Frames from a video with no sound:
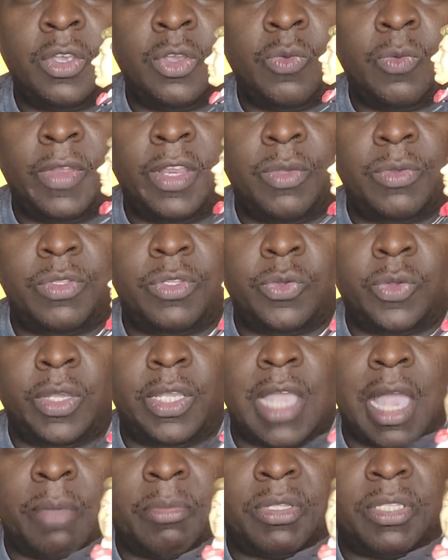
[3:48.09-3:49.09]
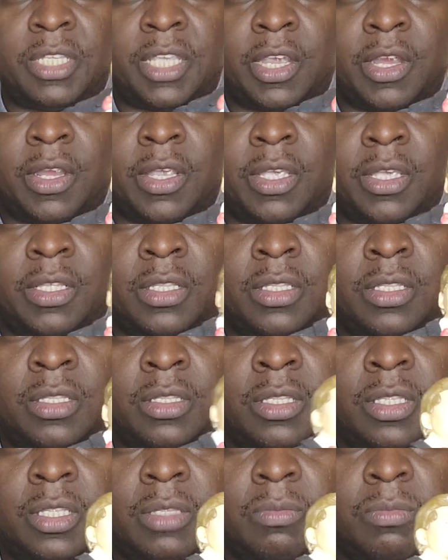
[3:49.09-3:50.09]
when he was doing commentary and
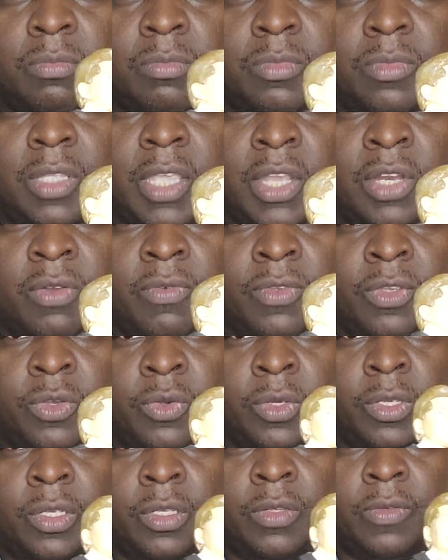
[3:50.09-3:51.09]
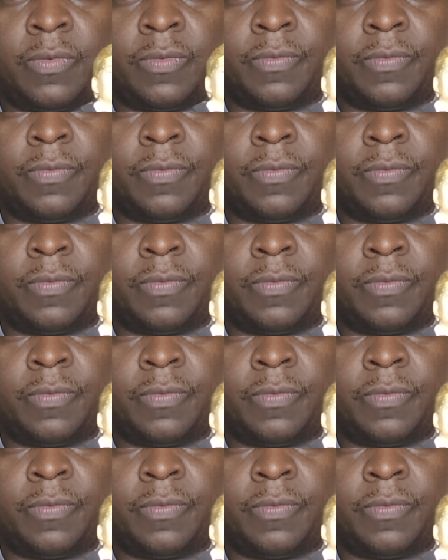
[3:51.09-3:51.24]
interviewing